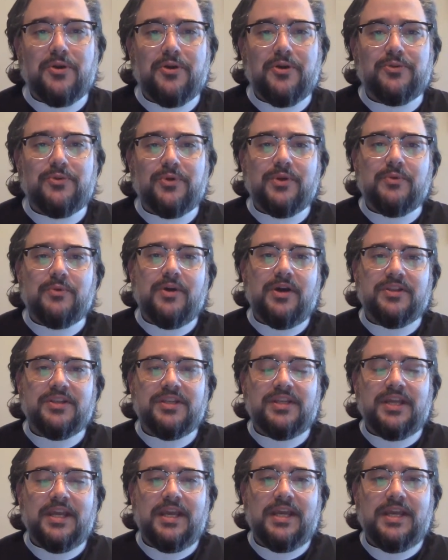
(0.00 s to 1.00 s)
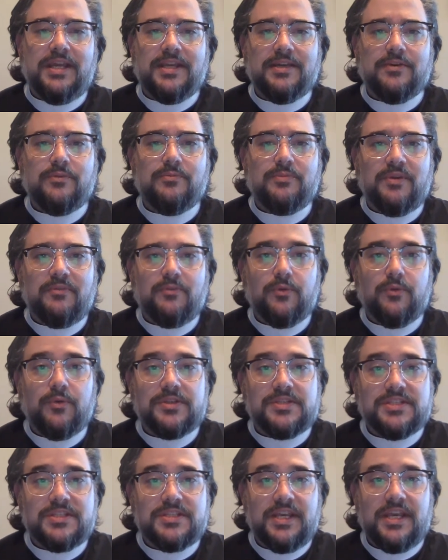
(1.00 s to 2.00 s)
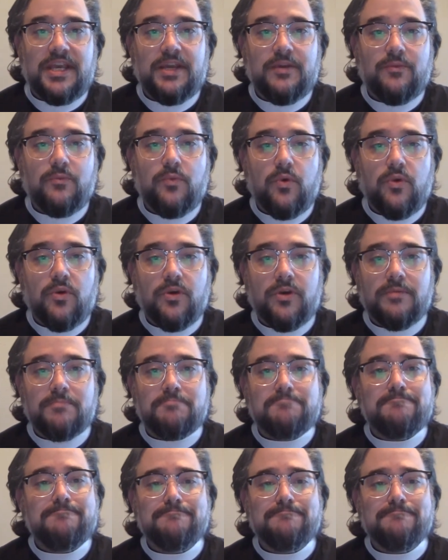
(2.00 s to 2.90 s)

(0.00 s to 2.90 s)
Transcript: all doing well today. Hope everyone's staying warm.